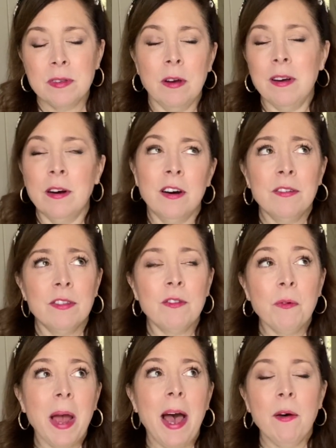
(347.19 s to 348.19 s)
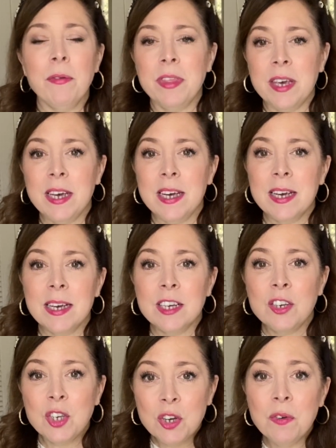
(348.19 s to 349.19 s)
or throughout the
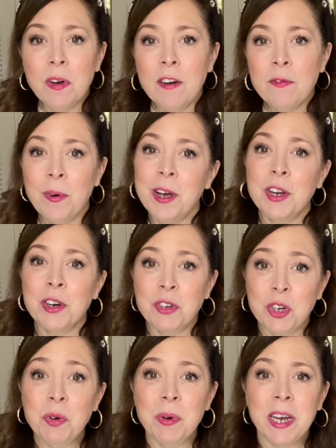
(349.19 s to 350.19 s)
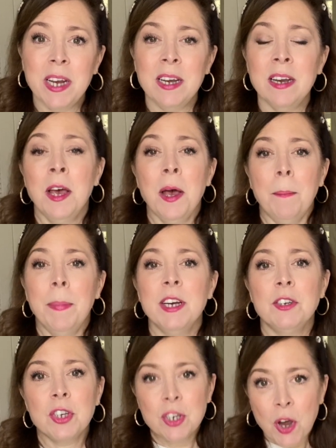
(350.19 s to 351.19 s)
shoot of what you're doing,
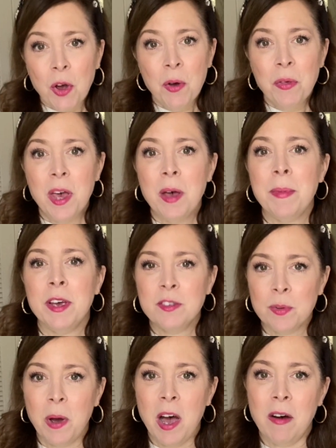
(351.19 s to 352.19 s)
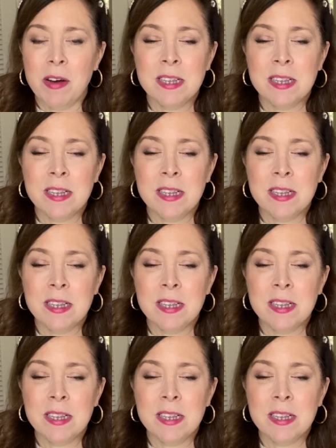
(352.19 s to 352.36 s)
but show them as well.